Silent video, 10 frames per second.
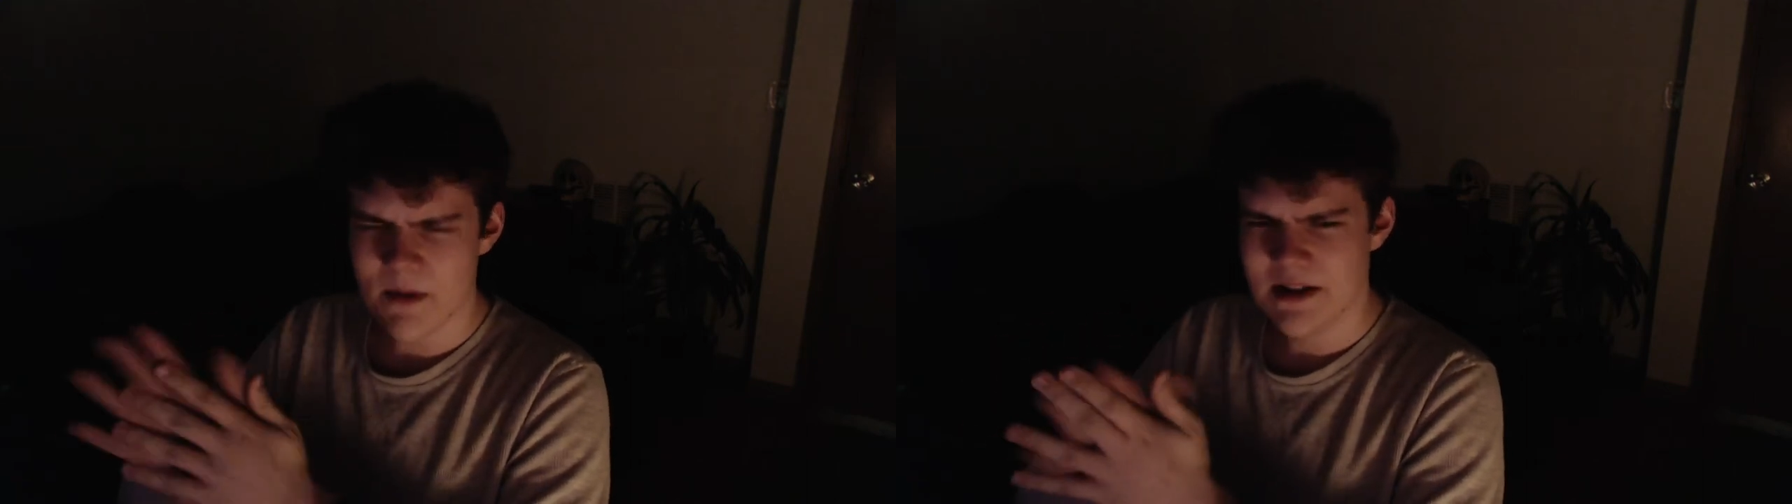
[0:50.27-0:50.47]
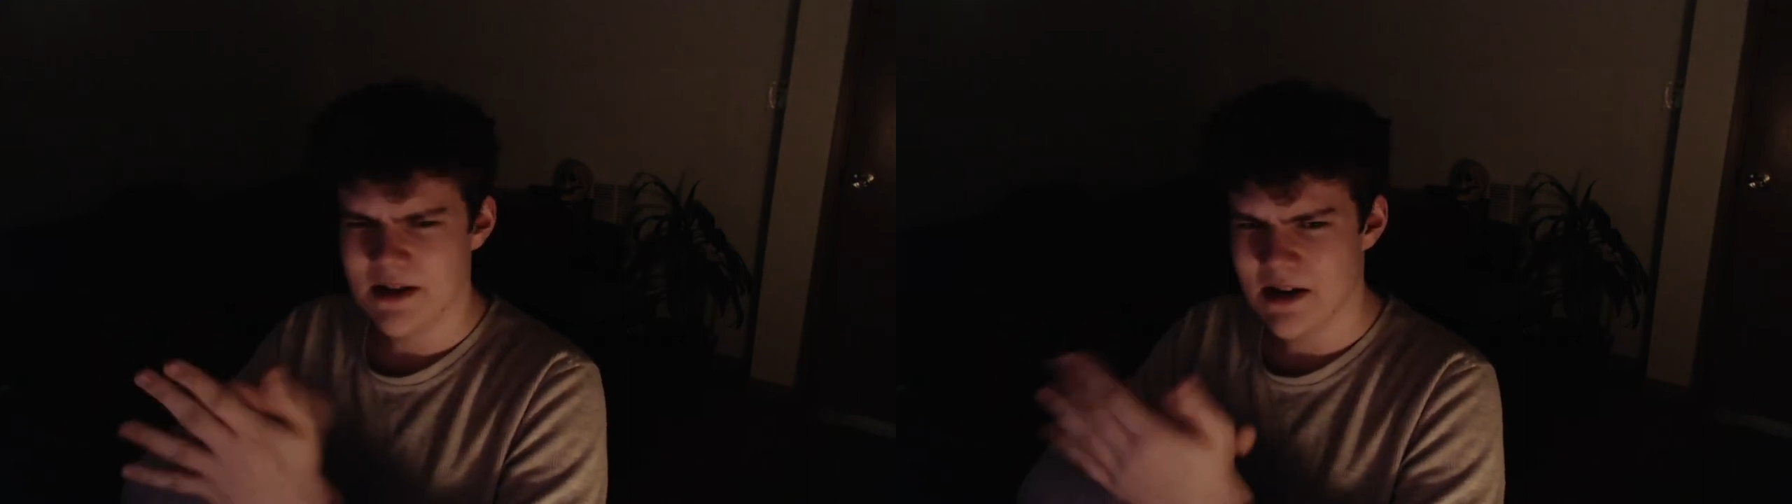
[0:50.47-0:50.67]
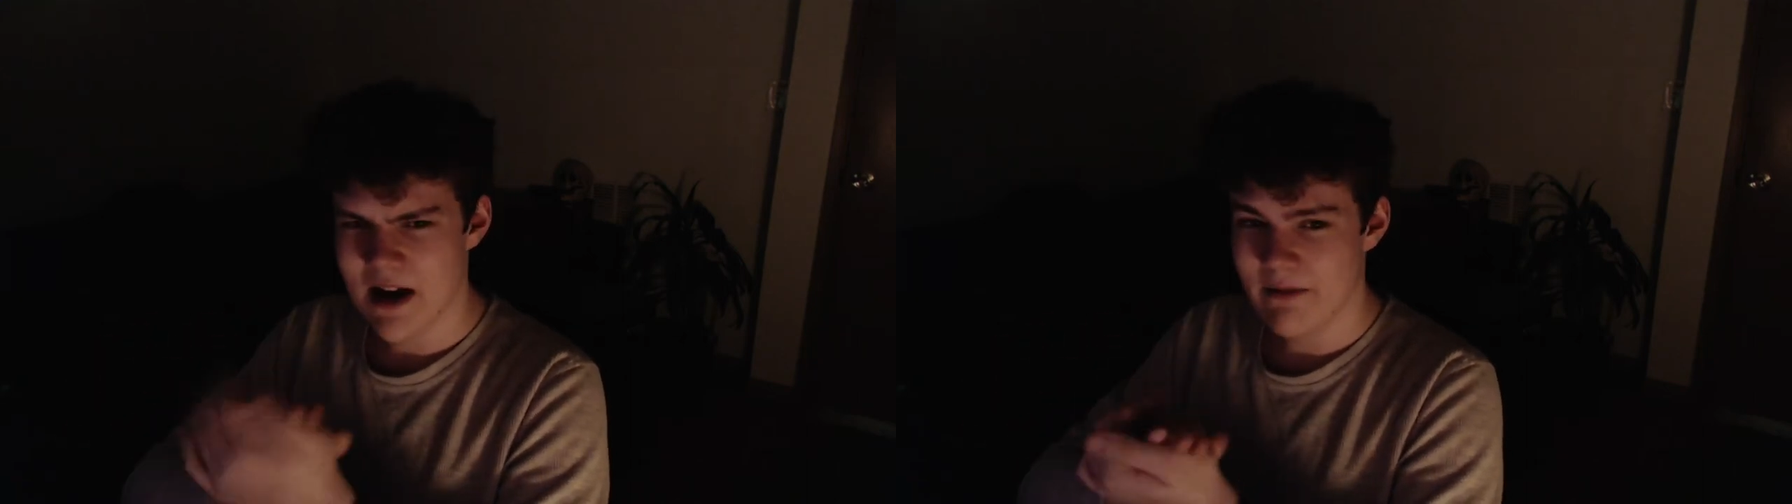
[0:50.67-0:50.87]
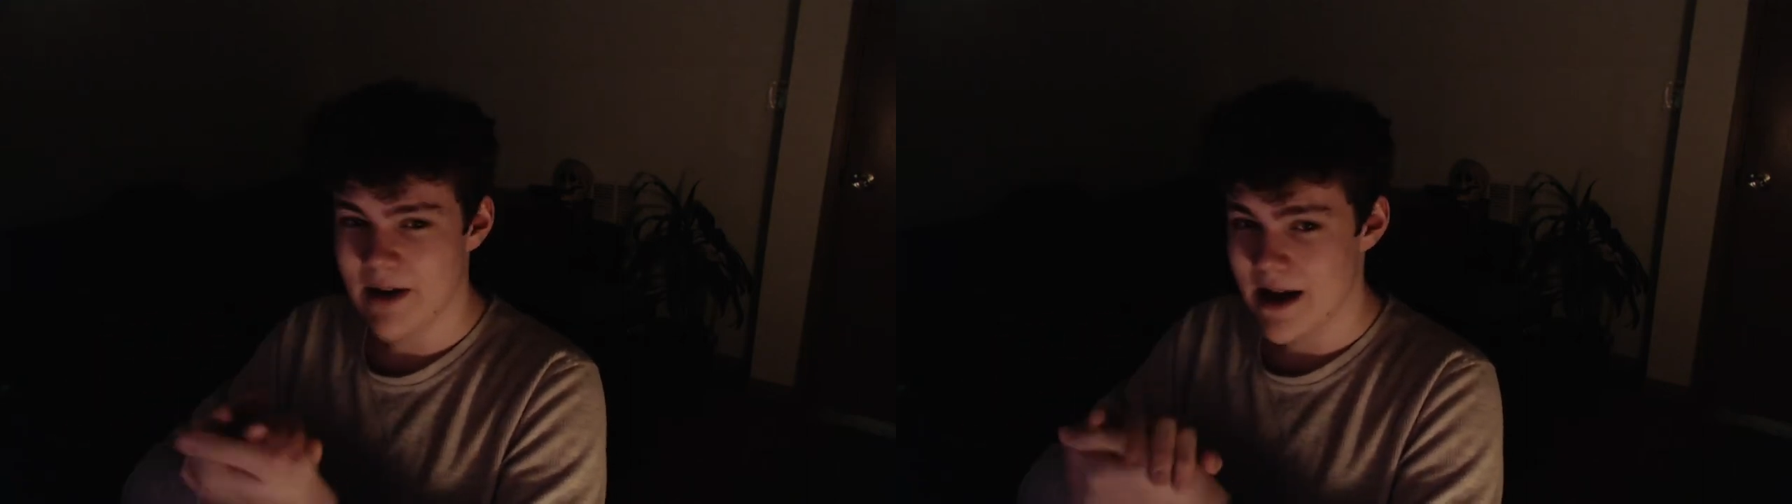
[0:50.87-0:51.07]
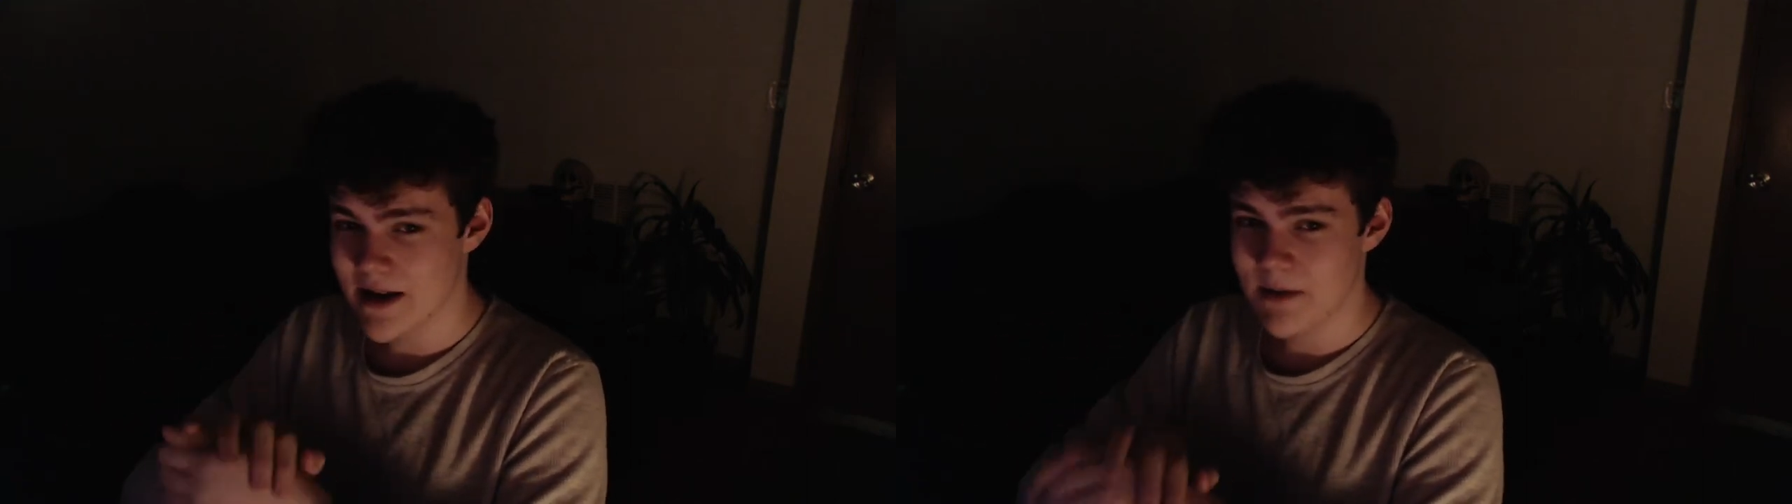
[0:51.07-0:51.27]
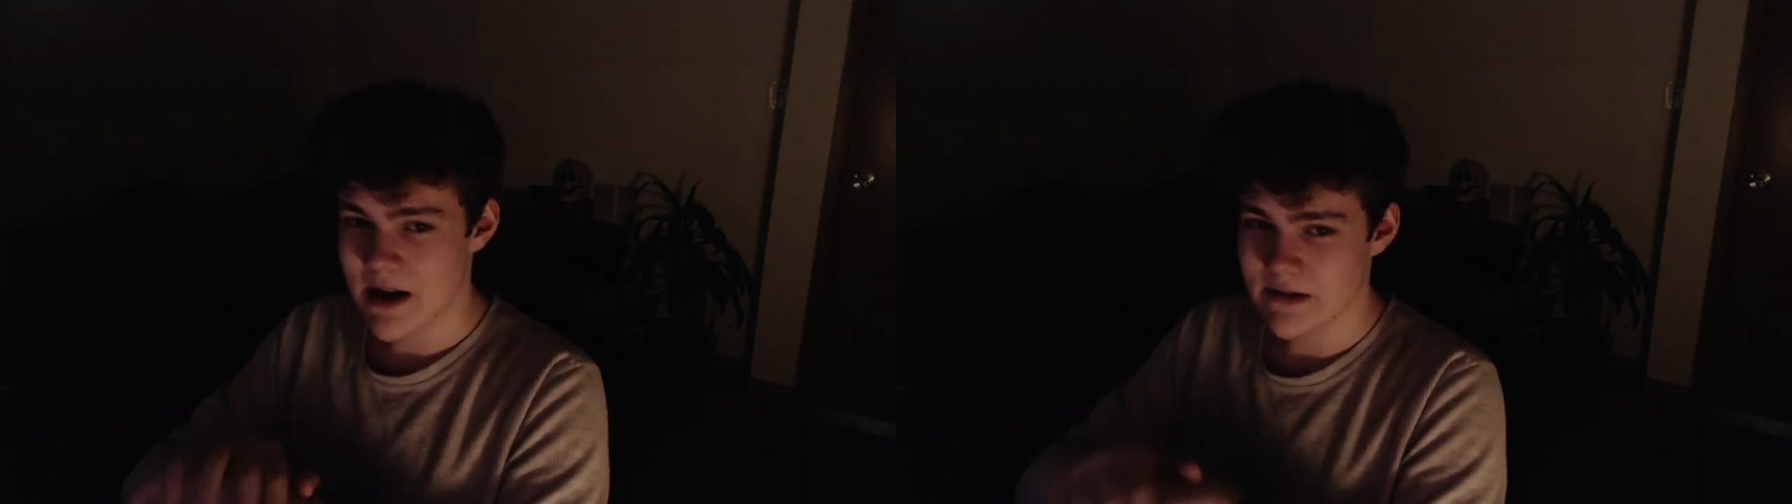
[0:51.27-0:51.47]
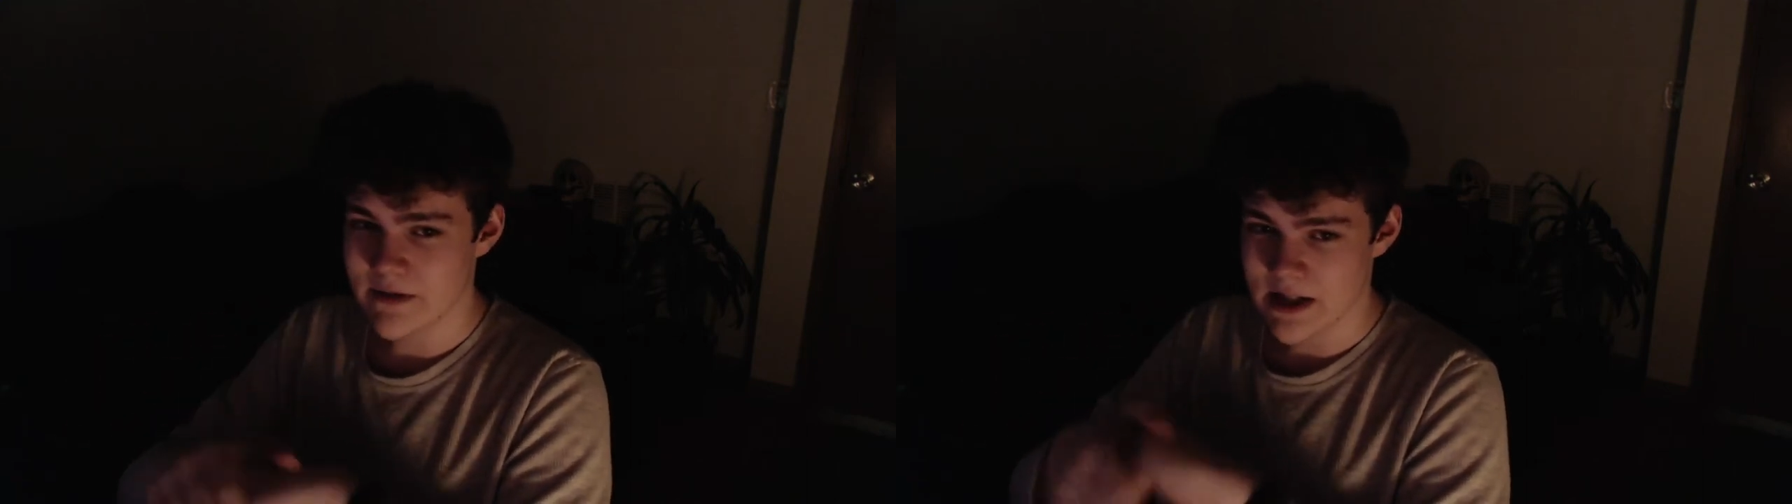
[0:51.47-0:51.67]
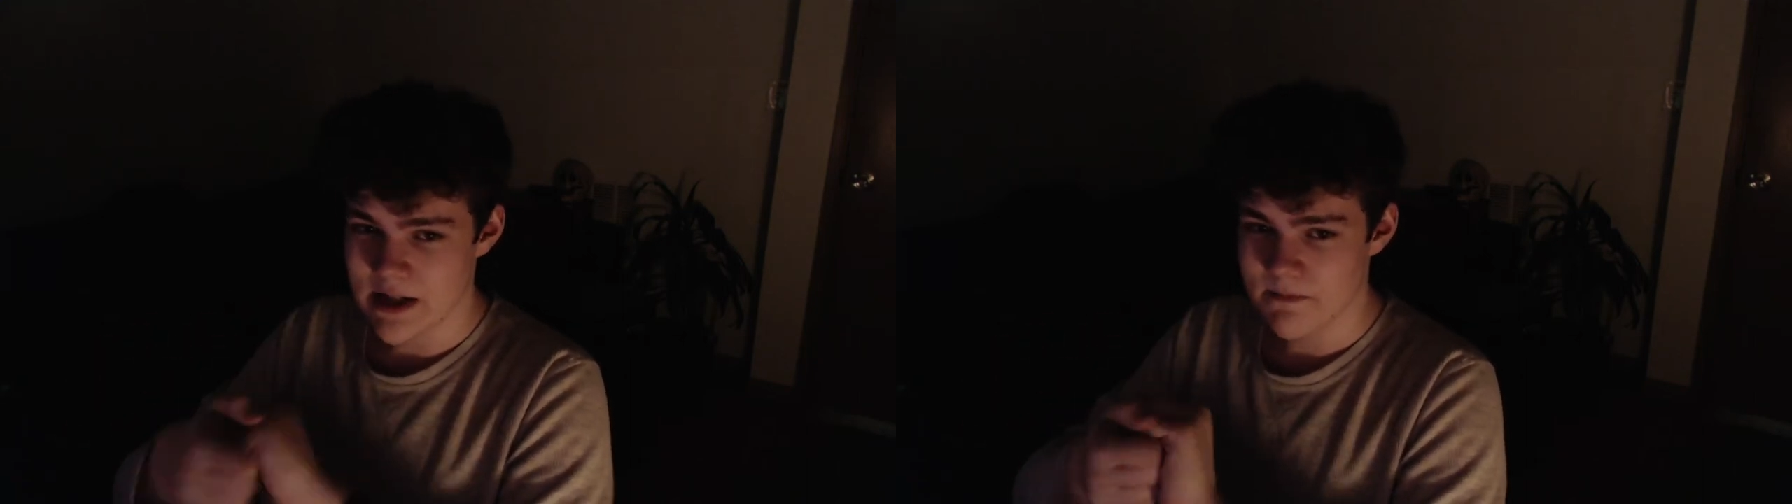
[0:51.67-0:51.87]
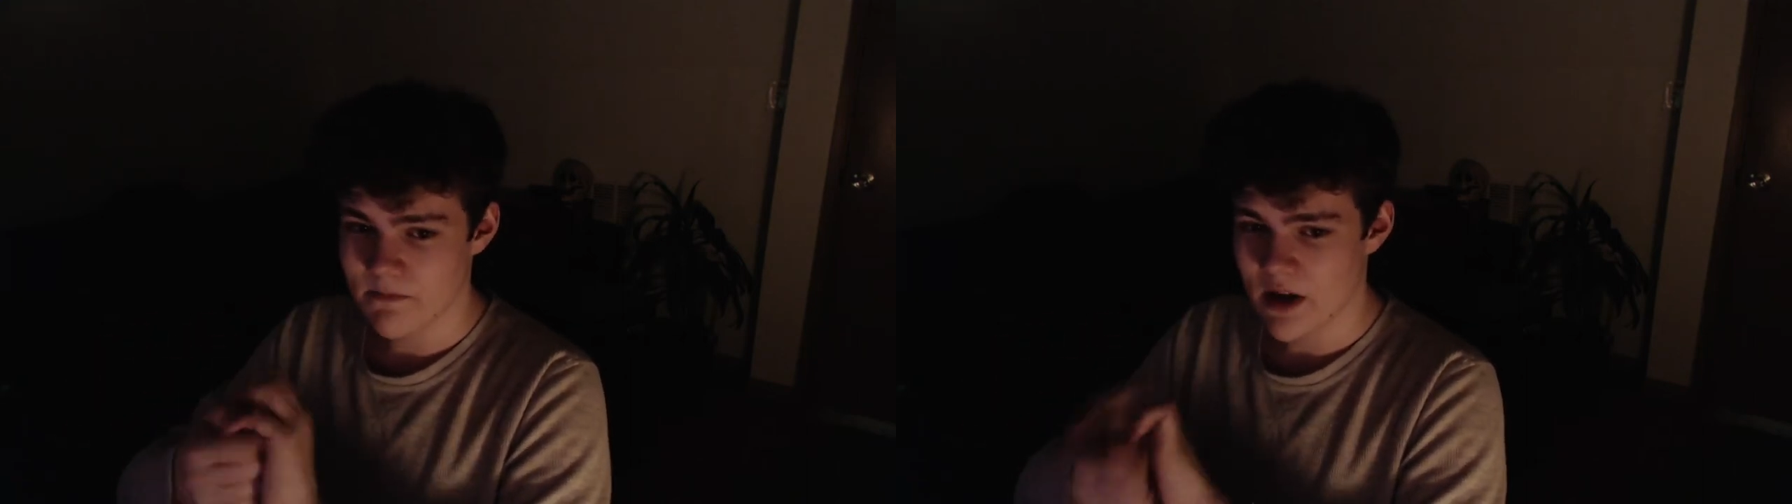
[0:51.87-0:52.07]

I didn't have as bad of a time.